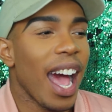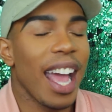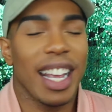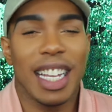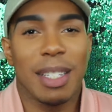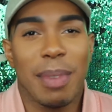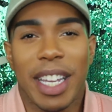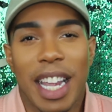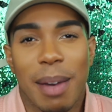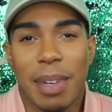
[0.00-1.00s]
I guess my
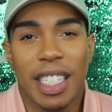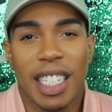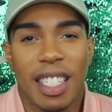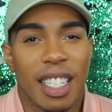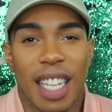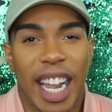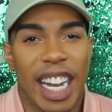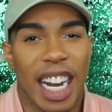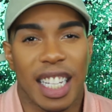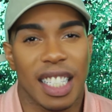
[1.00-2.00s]
camera just
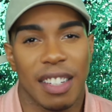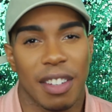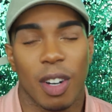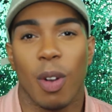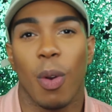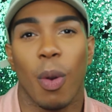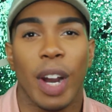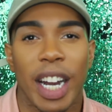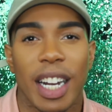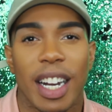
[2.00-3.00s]
decided not to
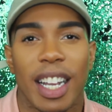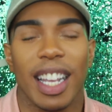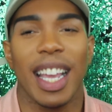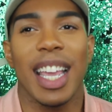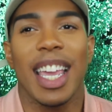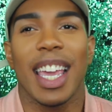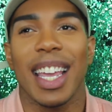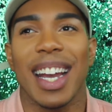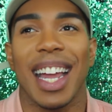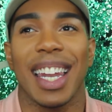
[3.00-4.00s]
record
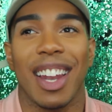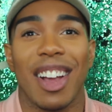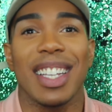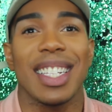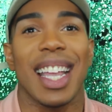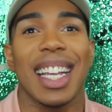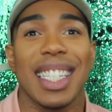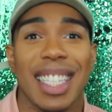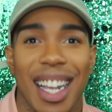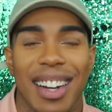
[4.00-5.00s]
and I lost
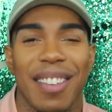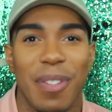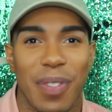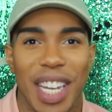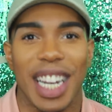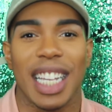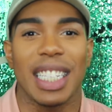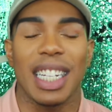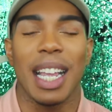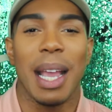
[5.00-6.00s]
a ton of footage.